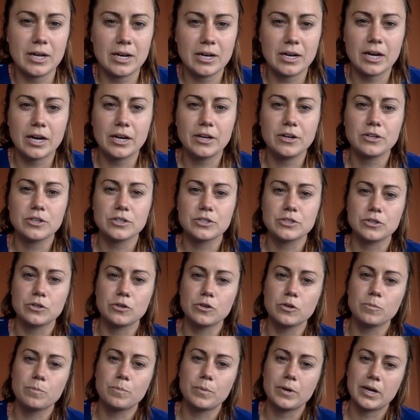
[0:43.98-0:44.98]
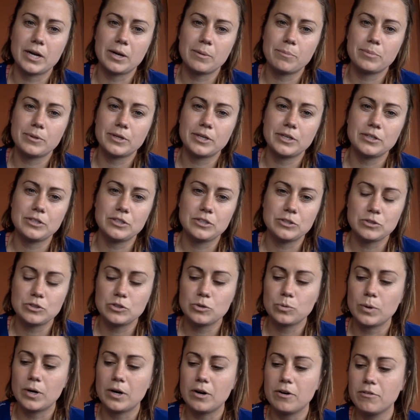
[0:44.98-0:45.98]
9 years old, but I played
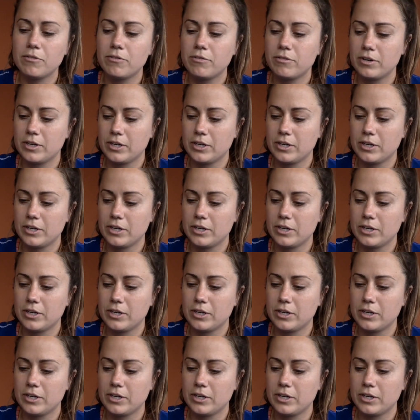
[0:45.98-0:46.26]
U12,